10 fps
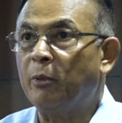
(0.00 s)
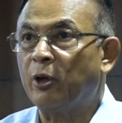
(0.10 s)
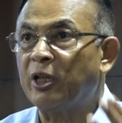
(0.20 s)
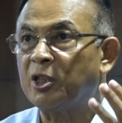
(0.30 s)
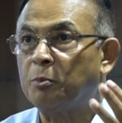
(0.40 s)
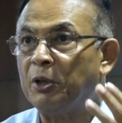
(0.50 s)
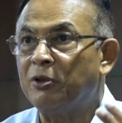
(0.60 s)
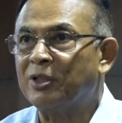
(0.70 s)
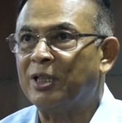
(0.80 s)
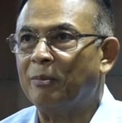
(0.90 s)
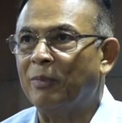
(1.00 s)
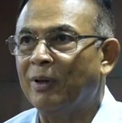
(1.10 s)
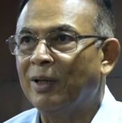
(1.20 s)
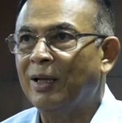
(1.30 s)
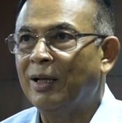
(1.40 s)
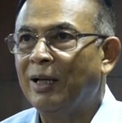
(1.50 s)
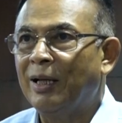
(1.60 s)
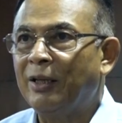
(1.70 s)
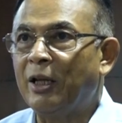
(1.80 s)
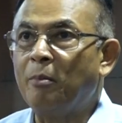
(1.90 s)
you can experience them.
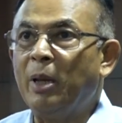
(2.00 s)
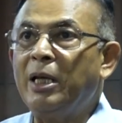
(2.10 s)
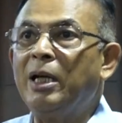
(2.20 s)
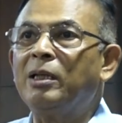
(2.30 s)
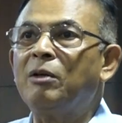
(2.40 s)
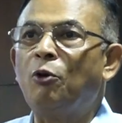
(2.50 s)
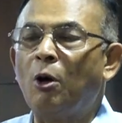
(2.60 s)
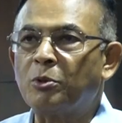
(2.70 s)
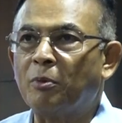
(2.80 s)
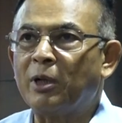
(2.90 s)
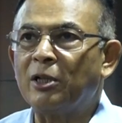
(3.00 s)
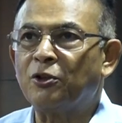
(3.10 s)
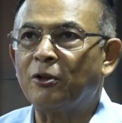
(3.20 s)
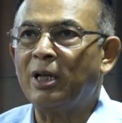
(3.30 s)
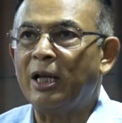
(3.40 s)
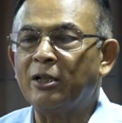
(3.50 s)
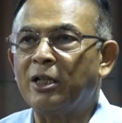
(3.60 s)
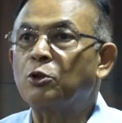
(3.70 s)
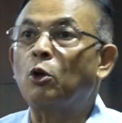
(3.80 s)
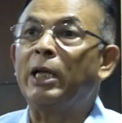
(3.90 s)
There are many other forms of cultural
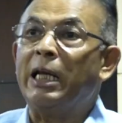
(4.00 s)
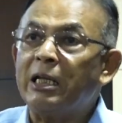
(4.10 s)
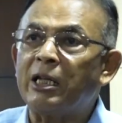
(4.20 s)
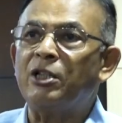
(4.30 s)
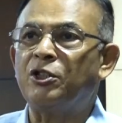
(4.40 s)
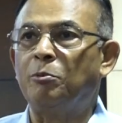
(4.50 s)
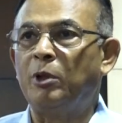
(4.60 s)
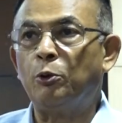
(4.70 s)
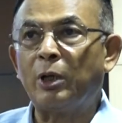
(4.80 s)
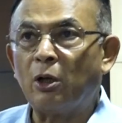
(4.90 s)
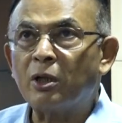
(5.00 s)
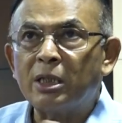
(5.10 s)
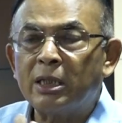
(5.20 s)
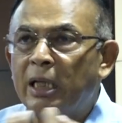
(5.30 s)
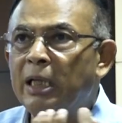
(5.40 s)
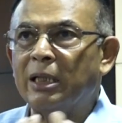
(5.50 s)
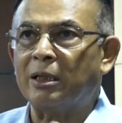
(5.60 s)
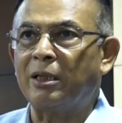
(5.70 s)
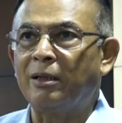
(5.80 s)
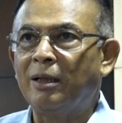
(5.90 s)
heritage called intangible. You cannot see it.
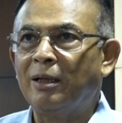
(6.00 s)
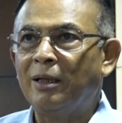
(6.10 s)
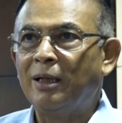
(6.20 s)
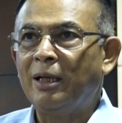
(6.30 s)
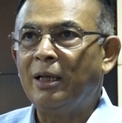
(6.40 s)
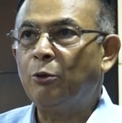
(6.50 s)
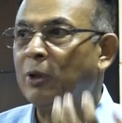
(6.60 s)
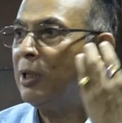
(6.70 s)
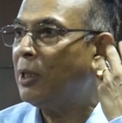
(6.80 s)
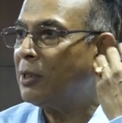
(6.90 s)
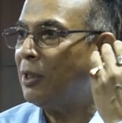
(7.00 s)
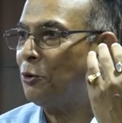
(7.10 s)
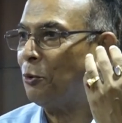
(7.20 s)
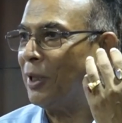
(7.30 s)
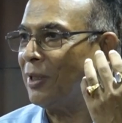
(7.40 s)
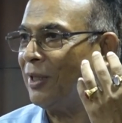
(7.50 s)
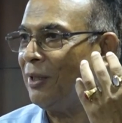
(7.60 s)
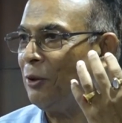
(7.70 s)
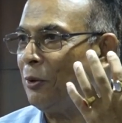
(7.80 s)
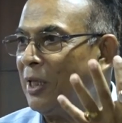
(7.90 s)
You can listen to it.
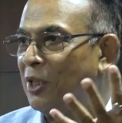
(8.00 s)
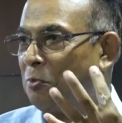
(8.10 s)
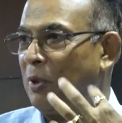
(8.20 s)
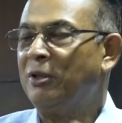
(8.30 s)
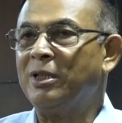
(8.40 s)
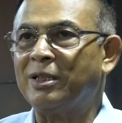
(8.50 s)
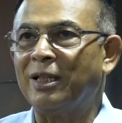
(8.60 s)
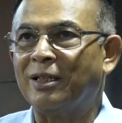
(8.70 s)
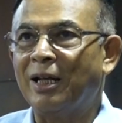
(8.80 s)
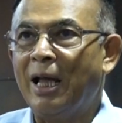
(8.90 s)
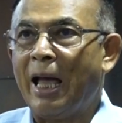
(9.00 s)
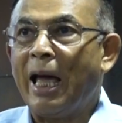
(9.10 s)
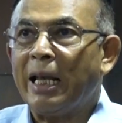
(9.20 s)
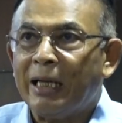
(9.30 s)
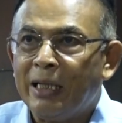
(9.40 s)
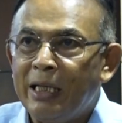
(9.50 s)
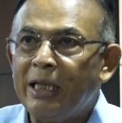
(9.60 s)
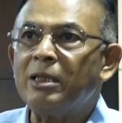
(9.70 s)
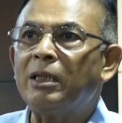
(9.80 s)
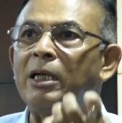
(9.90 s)
You can experience it. And
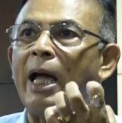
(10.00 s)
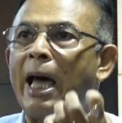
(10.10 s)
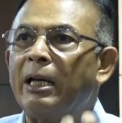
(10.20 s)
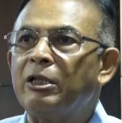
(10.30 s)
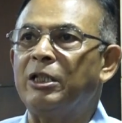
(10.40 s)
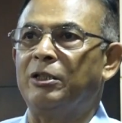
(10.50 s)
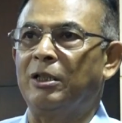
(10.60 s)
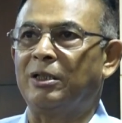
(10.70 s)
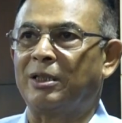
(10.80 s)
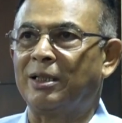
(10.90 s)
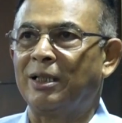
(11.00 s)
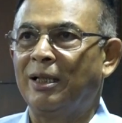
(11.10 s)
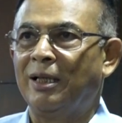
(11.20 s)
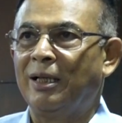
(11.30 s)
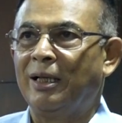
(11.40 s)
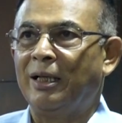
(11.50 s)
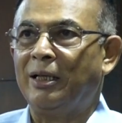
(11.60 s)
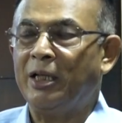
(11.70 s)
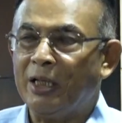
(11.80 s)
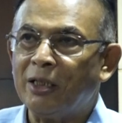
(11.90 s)
these are the heritages.
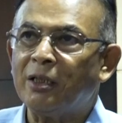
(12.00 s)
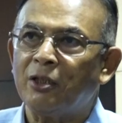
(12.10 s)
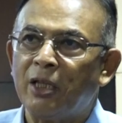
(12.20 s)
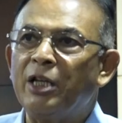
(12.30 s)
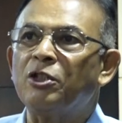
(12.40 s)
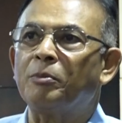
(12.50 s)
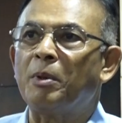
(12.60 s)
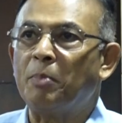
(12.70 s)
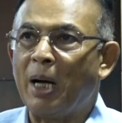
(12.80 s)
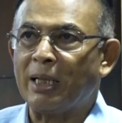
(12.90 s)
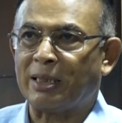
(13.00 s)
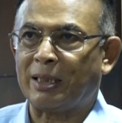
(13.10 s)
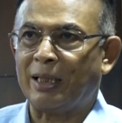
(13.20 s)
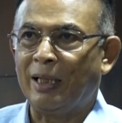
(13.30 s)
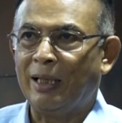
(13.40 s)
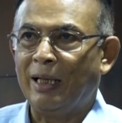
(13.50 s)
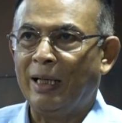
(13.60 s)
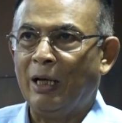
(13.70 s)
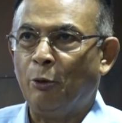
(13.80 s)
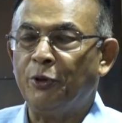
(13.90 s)
These are the things of the past
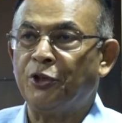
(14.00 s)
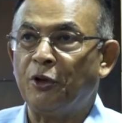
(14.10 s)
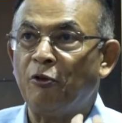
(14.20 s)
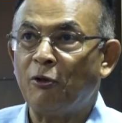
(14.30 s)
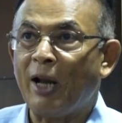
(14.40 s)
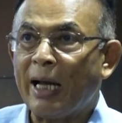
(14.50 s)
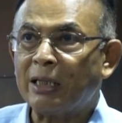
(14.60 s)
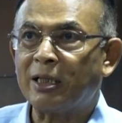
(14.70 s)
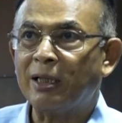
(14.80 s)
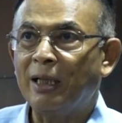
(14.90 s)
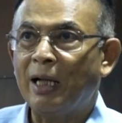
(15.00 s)
which reflect